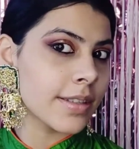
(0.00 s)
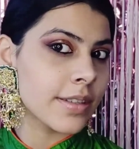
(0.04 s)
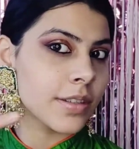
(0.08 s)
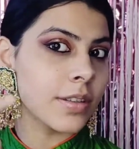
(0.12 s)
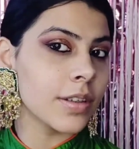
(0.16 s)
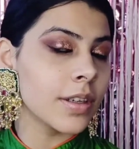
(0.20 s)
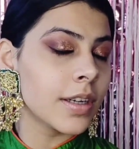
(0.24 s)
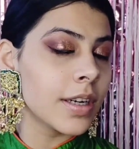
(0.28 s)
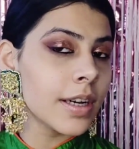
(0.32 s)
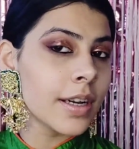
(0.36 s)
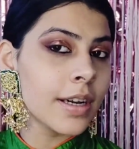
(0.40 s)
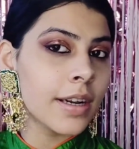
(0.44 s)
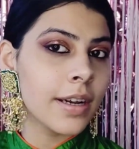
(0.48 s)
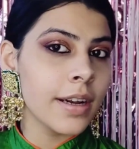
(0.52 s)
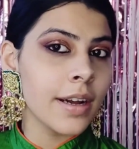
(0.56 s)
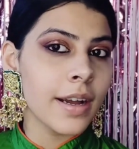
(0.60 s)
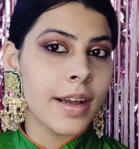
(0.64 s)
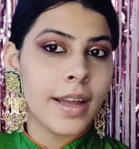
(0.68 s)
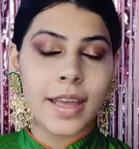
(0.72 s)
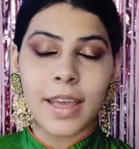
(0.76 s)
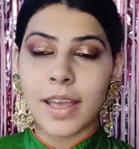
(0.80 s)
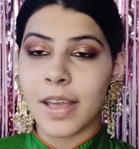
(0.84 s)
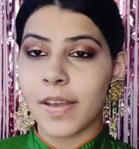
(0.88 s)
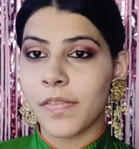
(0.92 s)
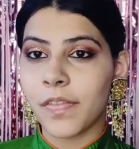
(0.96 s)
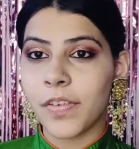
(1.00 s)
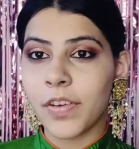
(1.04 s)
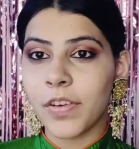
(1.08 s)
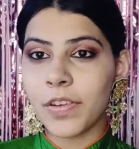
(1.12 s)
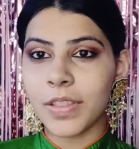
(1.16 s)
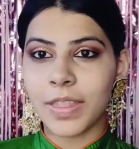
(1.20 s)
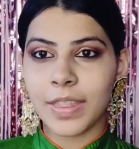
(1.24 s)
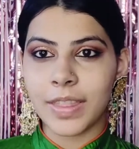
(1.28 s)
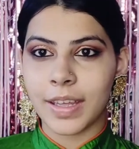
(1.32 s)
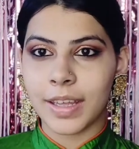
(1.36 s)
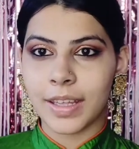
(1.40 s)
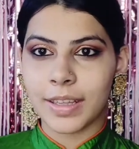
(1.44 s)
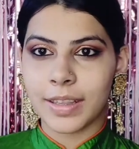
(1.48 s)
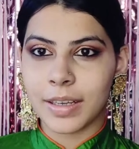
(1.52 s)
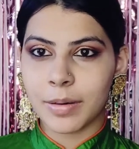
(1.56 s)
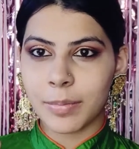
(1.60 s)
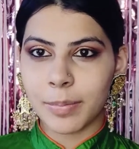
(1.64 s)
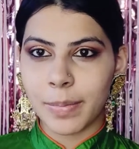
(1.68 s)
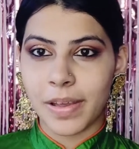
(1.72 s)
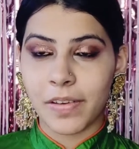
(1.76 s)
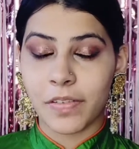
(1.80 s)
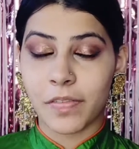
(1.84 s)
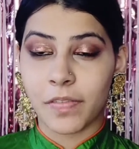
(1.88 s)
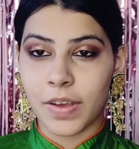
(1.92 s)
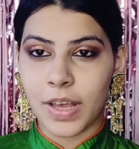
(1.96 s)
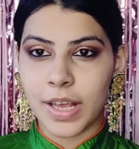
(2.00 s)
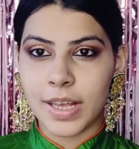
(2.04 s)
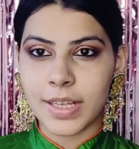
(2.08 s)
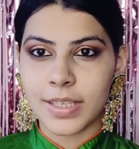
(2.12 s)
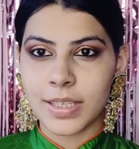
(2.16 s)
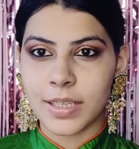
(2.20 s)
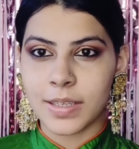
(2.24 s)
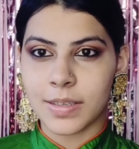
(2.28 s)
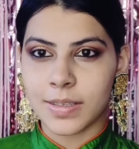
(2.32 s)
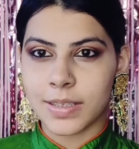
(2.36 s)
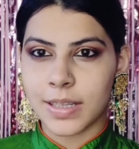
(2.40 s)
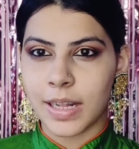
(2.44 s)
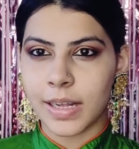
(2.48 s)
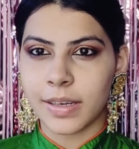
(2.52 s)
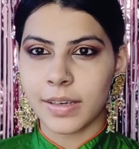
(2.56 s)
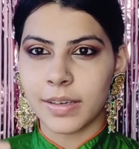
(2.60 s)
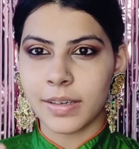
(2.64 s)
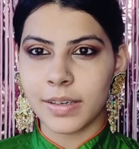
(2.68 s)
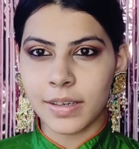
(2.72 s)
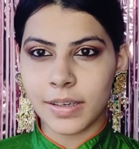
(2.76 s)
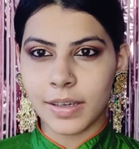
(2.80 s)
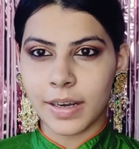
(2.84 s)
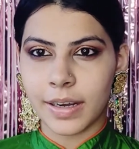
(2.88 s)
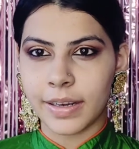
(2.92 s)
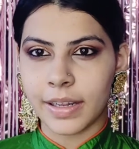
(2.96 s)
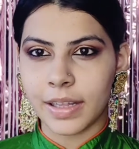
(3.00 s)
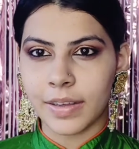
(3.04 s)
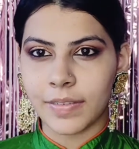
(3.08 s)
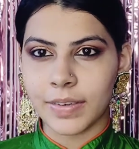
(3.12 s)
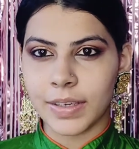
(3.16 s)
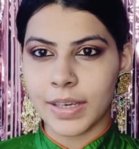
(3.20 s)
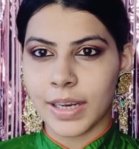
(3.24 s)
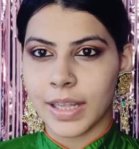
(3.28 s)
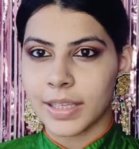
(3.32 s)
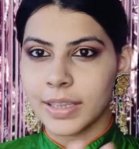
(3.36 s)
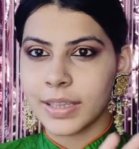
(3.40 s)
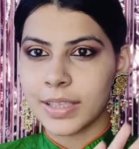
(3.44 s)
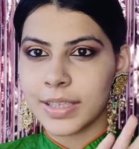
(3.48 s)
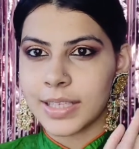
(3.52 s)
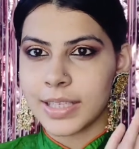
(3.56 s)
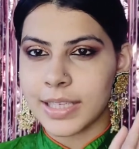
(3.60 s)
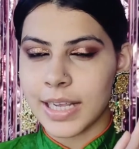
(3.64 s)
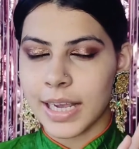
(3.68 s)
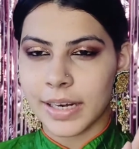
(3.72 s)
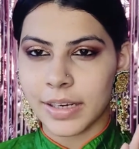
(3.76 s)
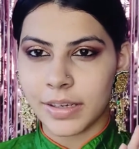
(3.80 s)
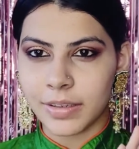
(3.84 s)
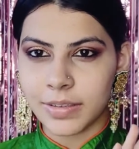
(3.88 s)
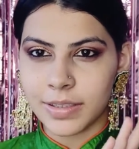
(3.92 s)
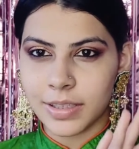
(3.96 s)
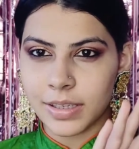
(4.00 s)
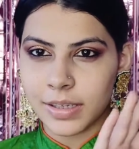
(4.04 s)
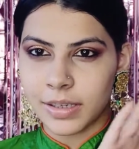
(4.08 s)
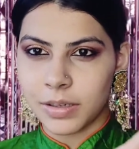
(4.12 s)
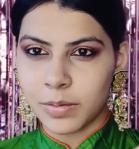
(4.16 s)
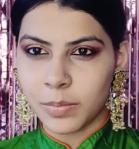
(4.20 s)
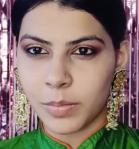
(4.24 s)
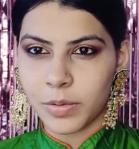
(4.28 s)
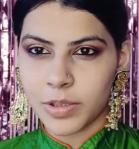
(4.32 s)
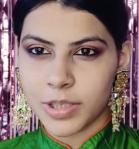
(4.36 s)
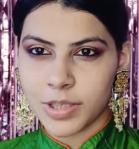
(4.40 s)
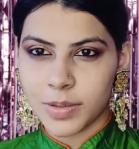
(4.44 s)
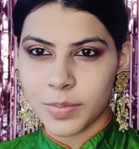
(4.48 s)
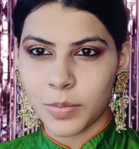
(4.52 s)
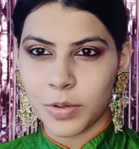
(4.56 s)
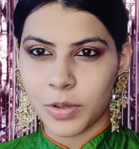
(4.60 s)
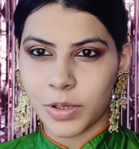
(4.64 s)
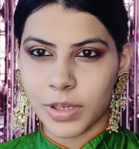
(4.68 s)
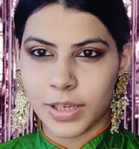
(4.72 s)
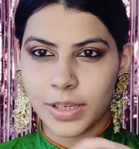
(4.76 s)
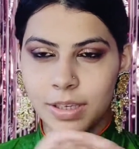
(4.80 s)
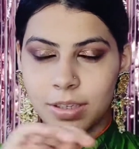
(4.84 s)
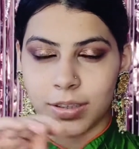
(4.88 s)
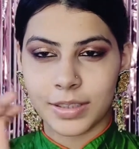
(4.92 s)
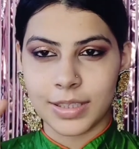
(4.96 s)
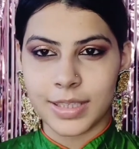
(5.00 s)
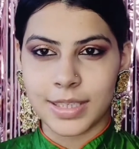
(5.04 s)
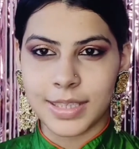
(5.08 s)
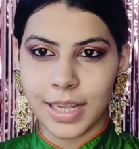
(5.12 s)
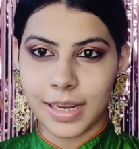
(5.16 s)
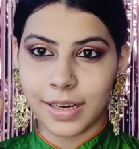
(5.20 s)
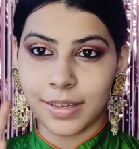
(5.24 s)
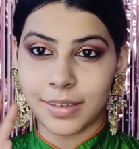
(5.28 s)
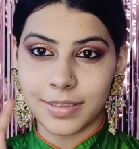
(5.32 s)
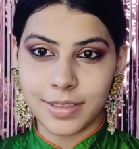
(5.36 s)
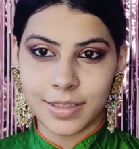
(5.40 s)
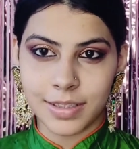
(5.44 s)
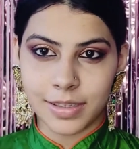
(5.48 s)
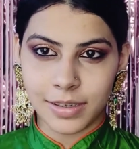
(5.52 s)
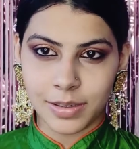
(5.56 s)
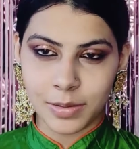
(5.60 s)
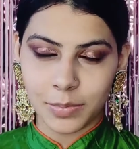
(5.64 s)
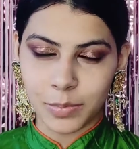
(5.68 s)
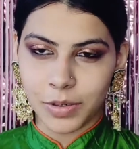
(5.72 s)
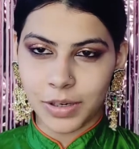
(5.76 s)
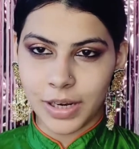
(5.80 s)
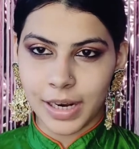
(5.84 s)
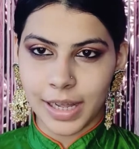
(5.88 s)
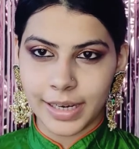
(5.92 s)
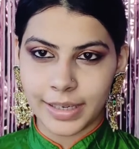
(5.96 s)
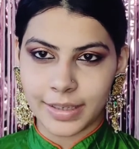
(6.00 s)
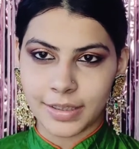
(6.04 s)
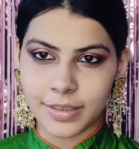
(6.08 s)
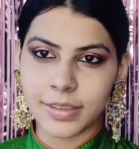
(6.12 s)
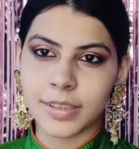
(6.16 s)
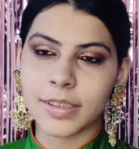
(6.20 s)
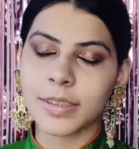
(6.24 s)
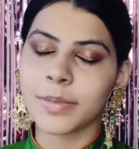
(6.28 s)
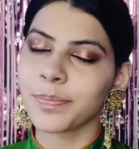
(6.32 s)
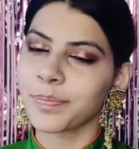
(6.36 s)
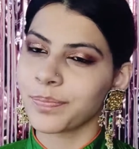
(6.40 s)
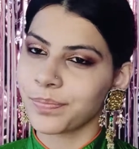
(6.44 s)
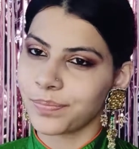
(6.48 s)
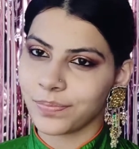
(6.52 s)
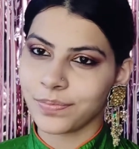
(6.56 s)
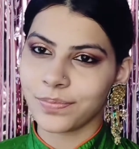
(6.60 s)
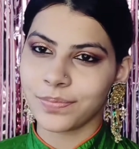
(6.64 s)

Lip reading: So if you think that my face looks like a little uneven, like this side looks a little more smoky and this side looks a little more lighter,